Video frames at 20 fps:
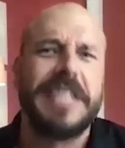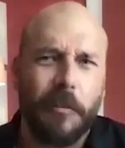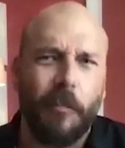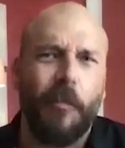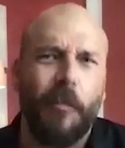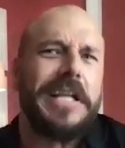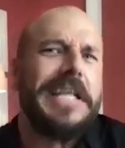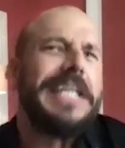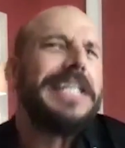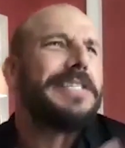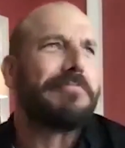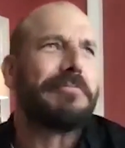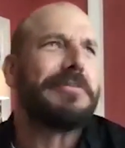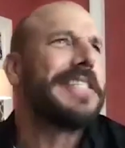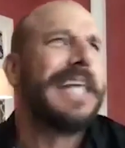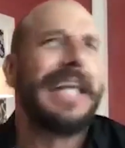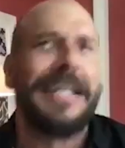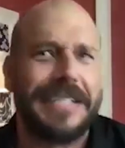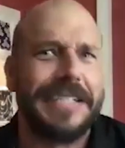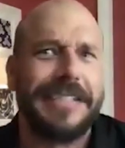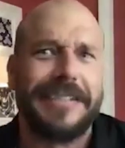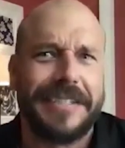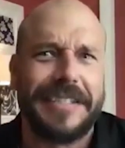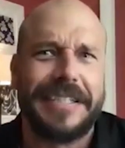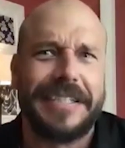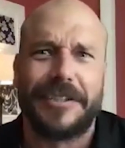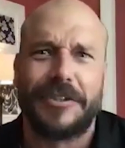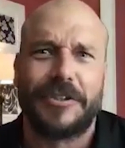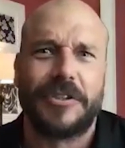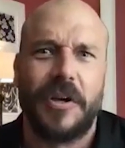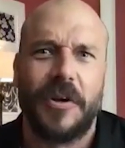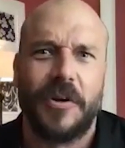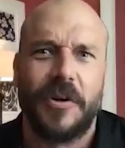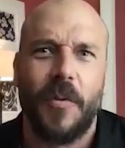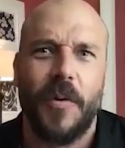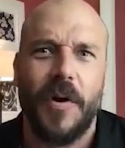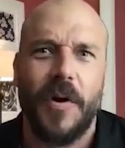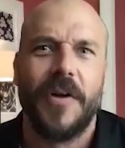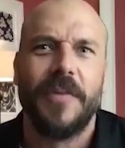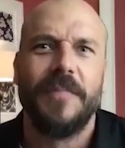what he's presenting to the external
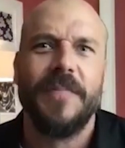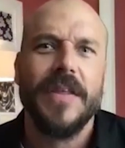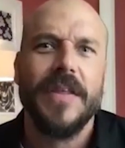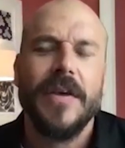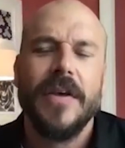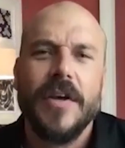world.